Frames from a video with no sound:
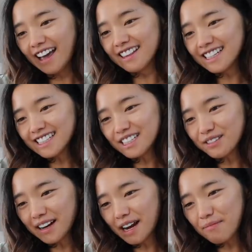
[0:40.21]
And this is
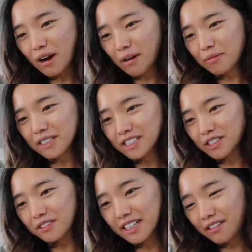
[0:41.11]
where I'm probably
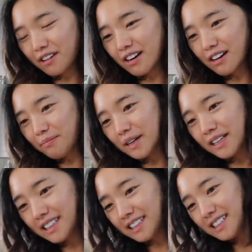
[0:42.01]
doing it wrong,
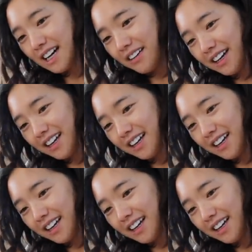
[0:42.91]
but this is how I